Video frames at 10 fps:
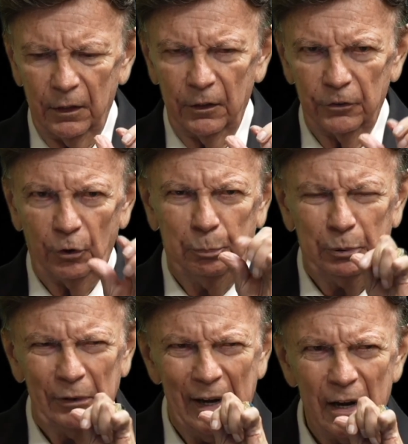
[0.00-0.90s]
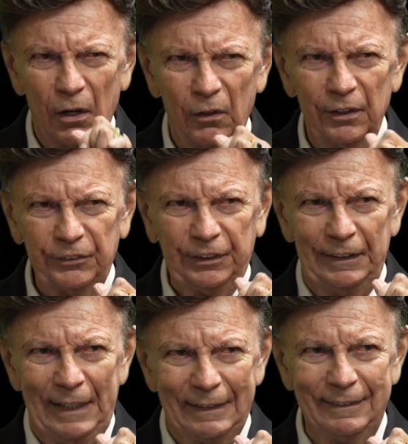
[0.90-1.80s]
so prayer is
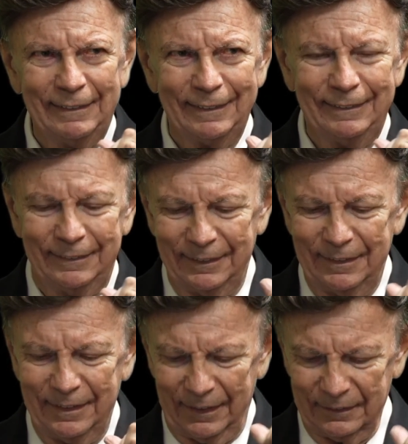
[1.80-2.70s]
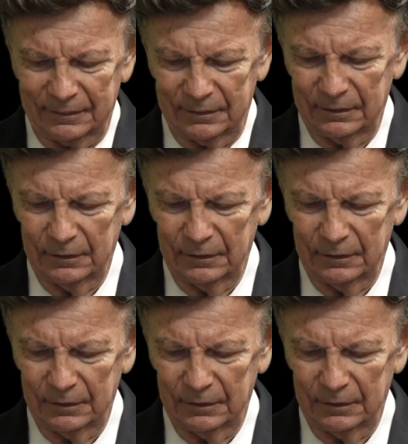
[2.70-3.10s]
connected to this.